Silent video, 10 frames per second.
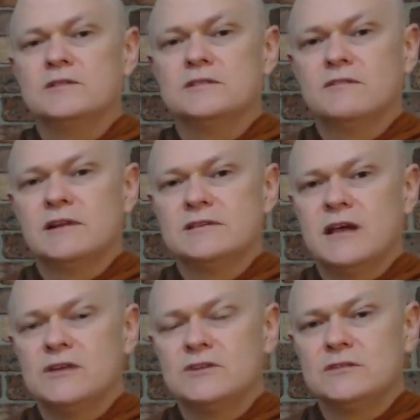and
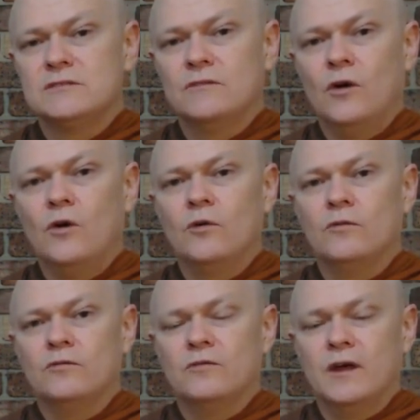civilizations
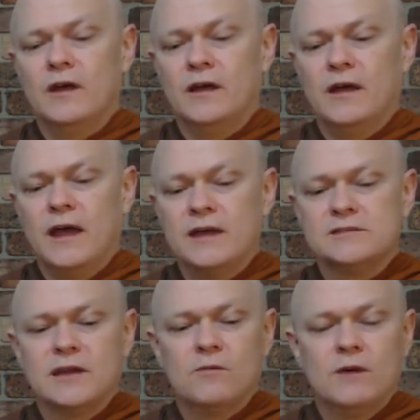evolve
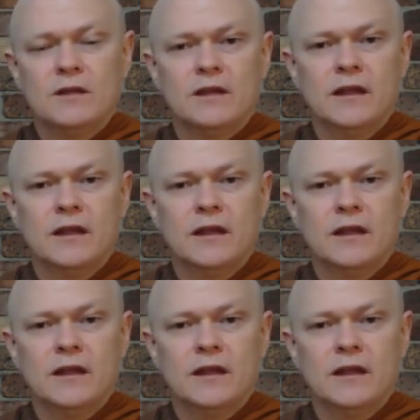as they will.